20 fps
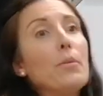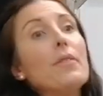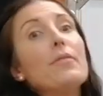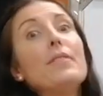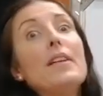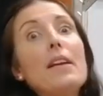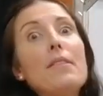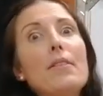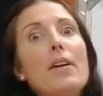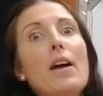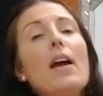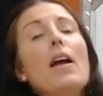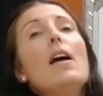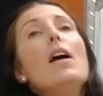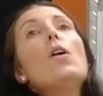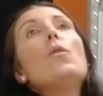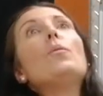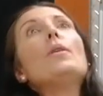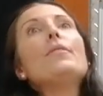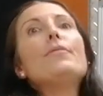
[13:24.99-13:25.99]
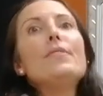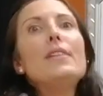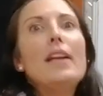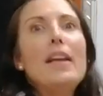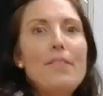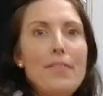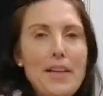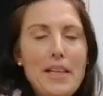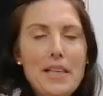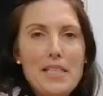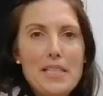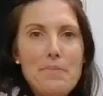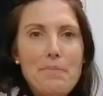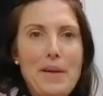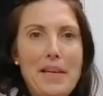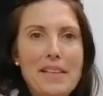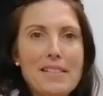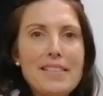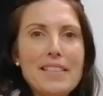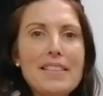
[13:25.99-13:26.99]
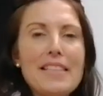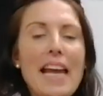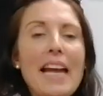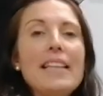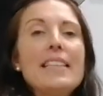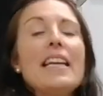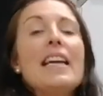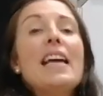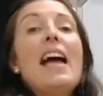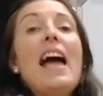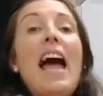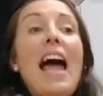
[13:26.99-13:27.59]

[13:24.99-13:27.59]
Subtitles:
We've never expected that,